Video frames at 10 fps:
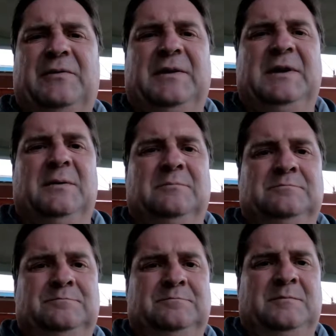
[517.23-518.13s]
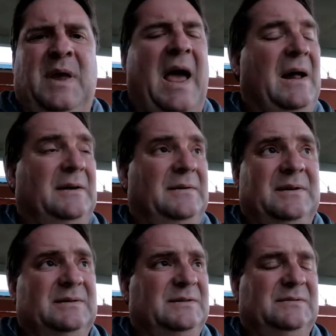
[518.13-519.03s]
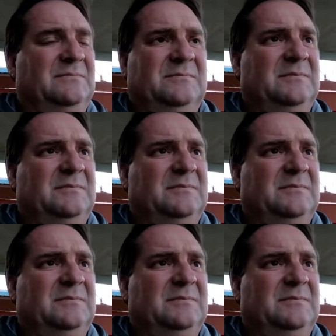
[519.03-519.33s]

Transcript: freedom out of this